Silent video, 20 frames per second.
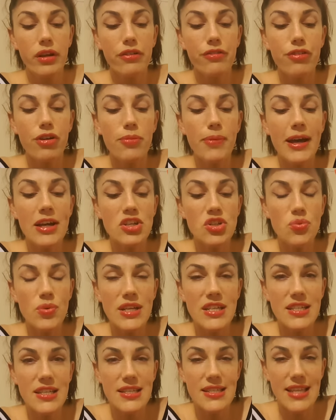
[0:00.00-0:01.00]
for about
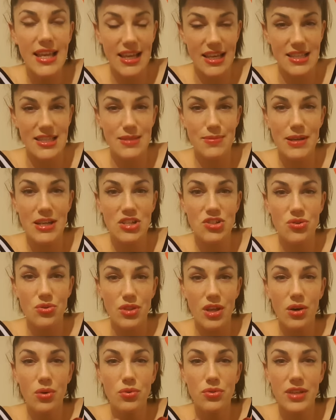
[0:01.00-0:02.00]
20 seconds. Make sure
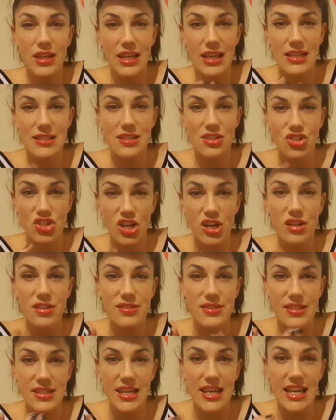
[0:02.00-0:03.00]
the whole thing gets a
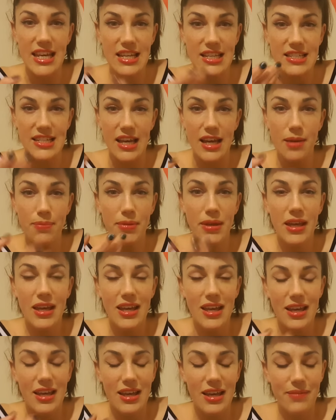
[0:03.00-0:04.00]
chance to heat up
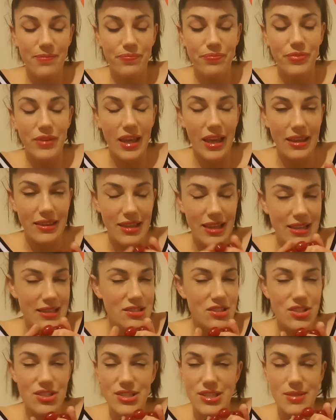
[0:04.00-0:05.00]
and then
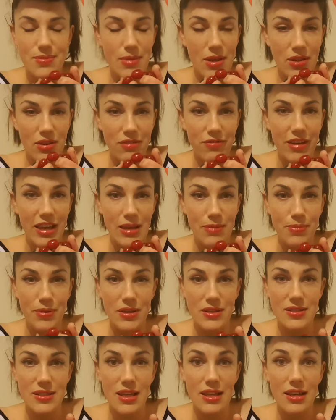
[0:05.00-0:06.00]
just smell the
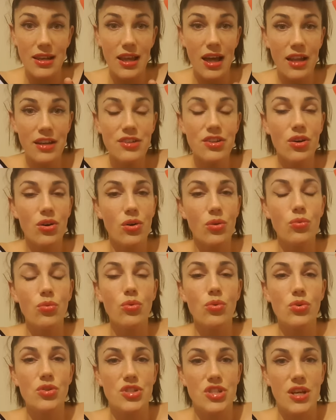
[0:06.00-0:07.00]
vapours and under hot
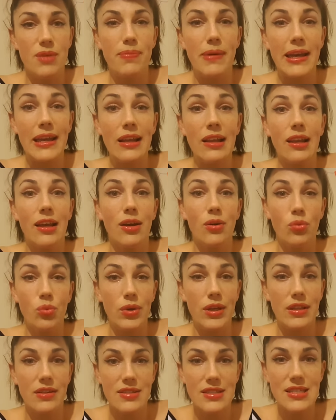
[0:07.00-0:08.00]
water Bakelite
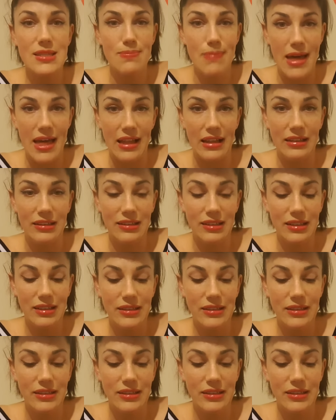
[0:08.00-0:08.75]
will smell